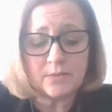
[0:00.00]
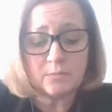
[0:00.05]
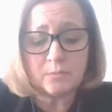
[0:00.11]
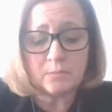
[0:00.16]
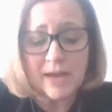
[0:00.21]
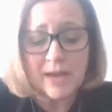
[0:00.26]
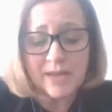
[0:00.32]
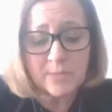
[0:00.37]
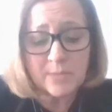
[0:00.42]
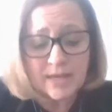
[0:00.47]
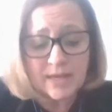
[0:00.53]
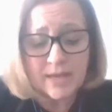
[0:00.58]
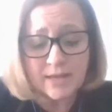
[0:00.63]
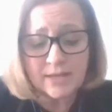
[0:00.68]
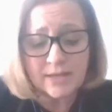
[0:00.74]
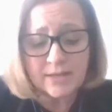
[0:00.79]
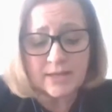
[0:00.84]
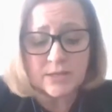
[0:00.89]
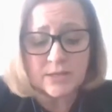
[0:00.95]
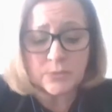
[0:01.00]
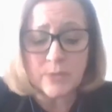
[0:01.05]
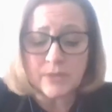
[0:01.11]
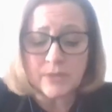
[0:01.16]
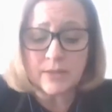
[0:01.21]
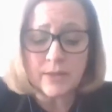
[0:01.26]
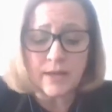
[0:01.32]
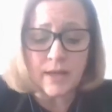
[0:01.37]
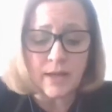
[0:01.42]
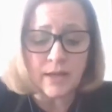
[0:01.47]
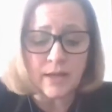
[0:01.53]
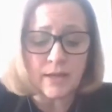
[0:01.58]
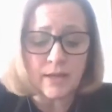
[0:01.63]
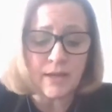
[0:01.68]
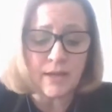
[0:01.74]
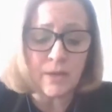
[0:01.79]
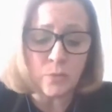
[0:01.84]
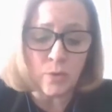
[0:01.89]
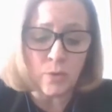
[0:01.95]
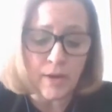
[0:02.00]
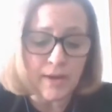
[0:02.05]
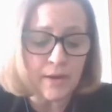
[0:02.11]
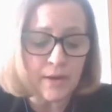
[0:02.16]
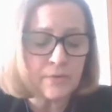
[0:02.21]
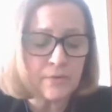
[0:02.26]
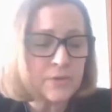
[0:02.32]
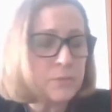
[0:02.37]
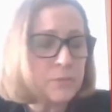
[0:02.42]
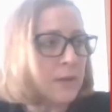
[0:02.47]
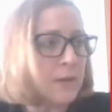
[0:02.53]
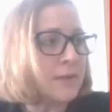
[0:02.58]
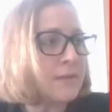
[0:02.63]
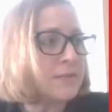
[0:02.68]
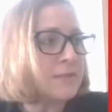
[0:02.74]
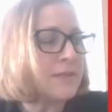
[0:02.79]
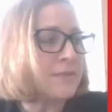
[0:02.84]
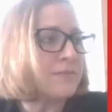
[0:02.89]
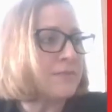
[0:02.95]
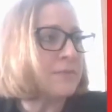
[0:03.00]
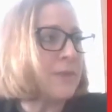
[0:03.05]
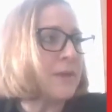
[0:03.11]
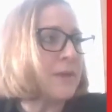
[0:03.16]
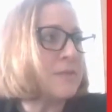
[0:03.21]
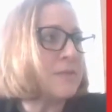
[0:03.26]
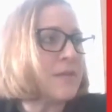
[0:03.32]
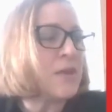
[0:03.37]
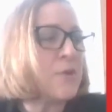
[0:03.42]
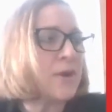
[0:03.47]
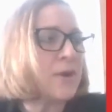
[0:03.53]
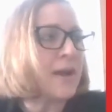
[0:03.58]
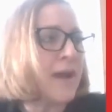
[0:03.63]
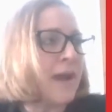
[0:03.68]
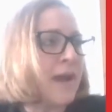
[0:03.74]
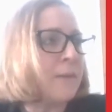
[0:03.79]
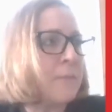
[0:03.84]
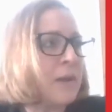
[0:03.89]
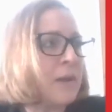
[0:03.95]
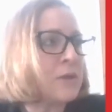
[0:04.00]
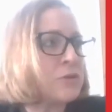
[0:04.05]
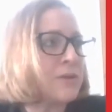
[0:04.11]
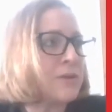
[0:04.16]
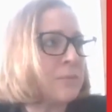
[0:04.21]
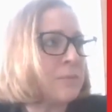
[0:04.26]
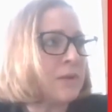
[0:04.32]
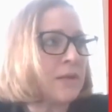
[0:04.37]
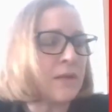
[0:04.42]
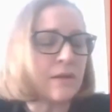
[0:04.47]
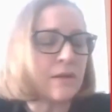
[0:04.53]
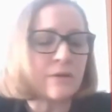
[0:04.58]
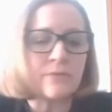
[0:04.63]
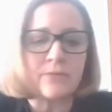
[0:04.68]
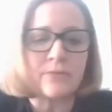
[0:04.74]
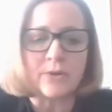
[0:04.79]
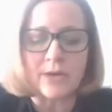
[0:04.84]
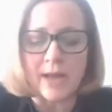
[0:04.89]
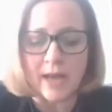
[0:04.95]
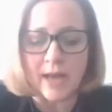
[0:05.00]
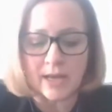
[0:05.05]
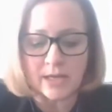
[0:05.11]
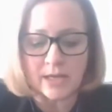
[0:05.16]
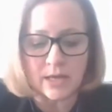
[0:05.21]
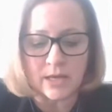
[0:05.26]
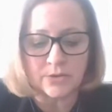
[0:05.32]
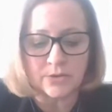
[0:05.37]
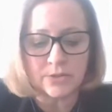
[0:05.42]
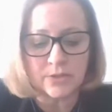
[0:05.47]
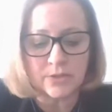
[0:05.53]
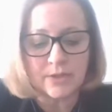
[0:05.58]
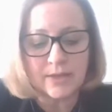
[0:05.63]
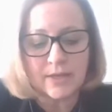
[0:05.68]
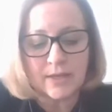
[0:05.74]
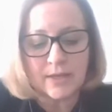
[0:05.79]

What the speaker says: My name is Anna Desmond, and I work here at Respondus. I'm a senior account manager. I've been here for 9 years.